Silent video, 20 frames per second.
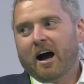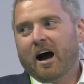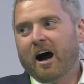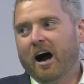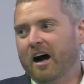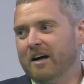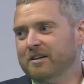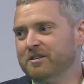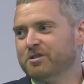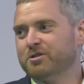
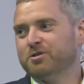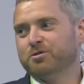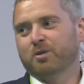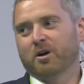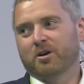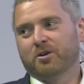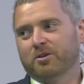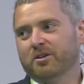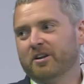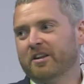I'd
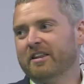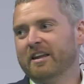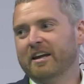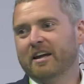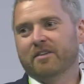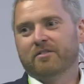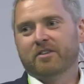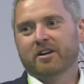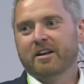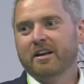struggle to
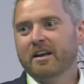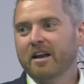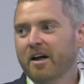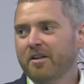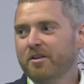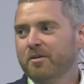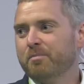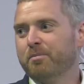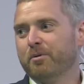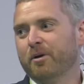think of
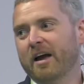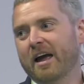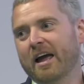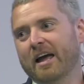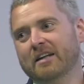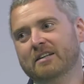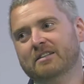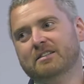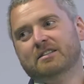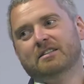another
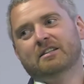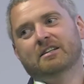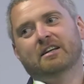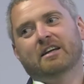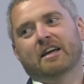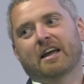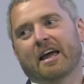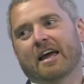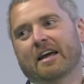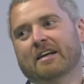brand
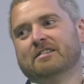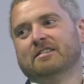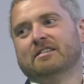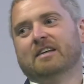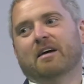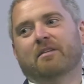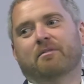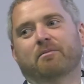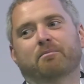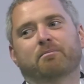
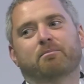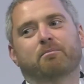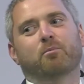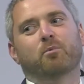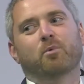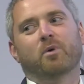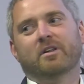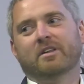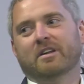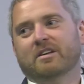except
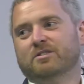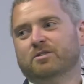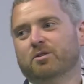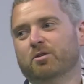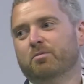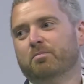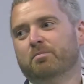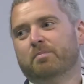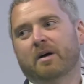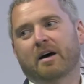one that's
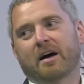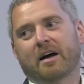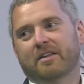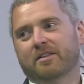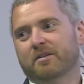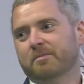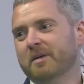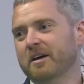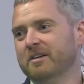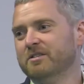owned by
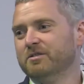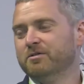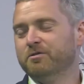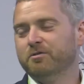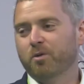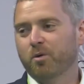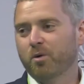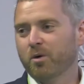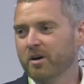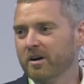the major
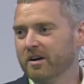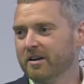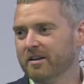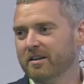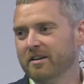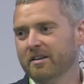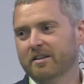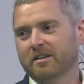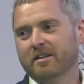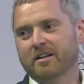4
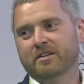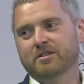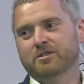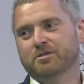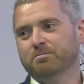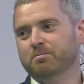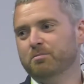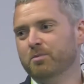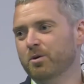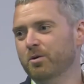that
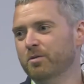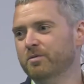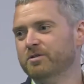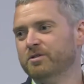has moved